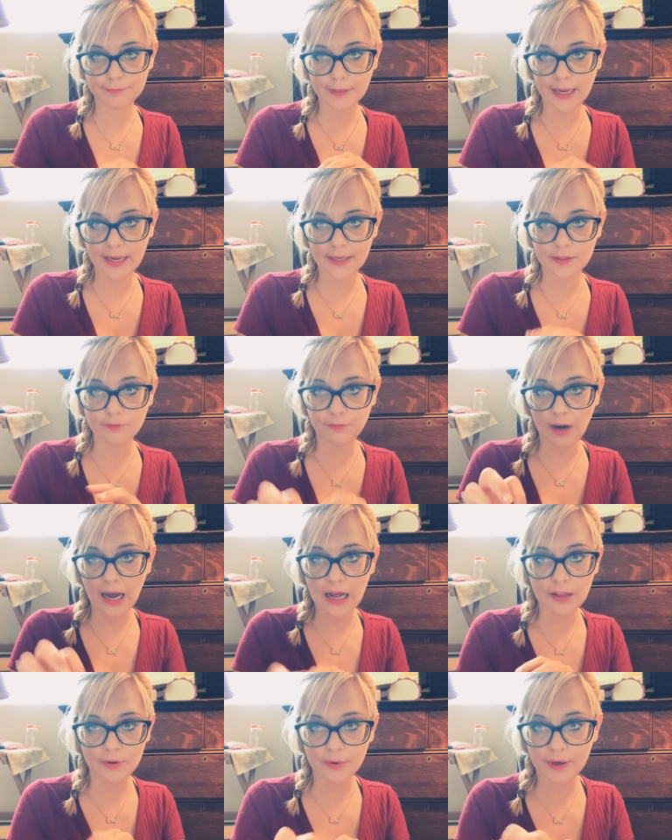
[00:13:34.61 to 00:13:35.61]
and
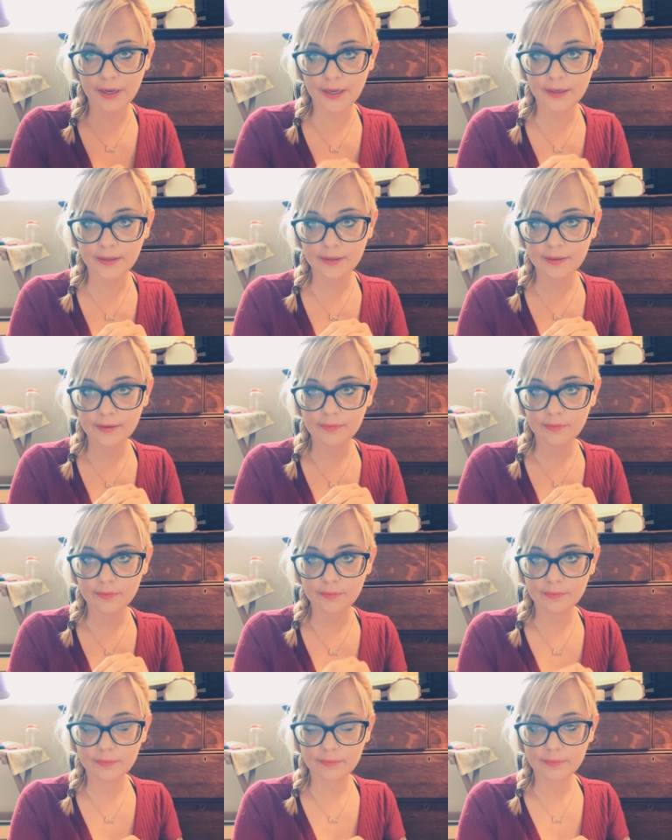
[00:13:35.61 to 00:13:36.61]
following
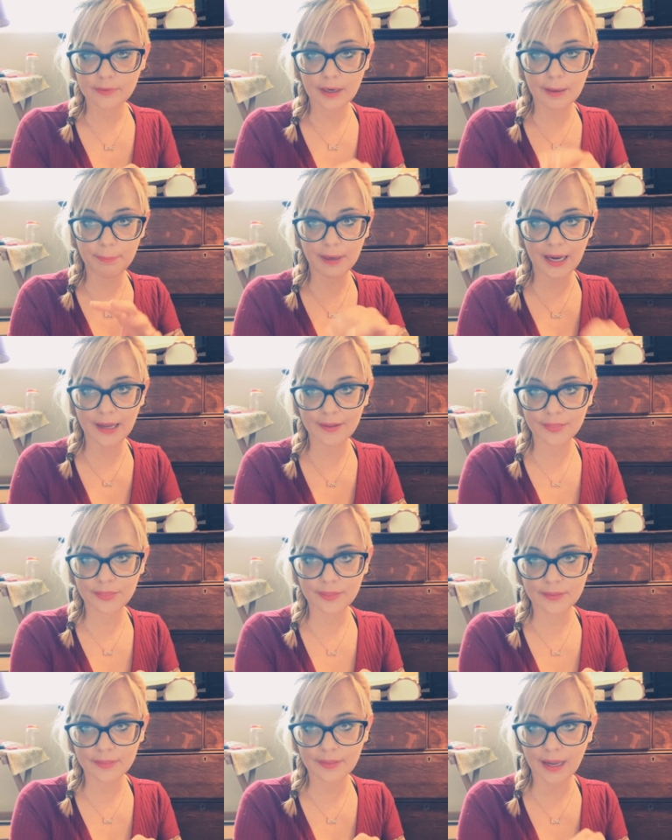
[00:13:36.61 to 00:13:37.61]
a path
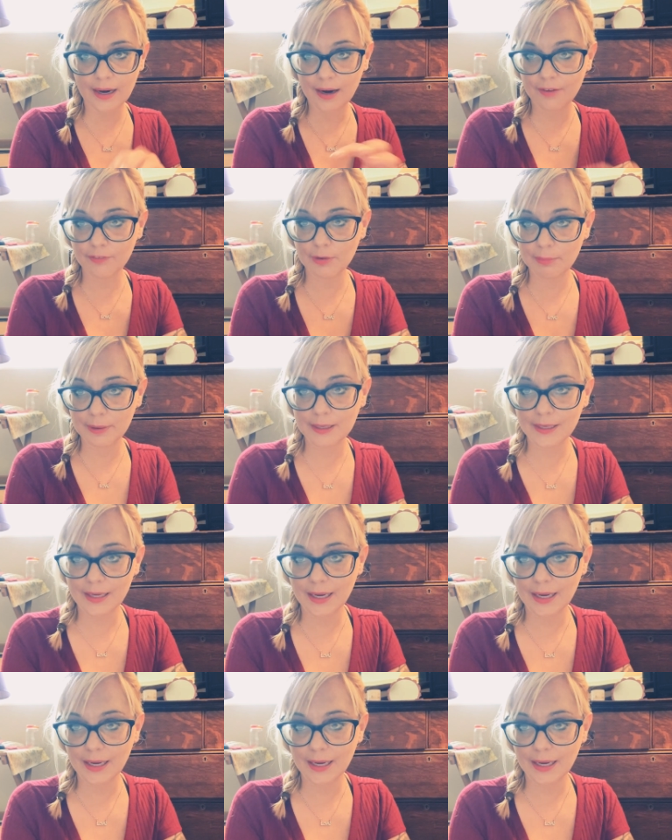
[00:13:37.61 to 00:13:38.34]
that everybody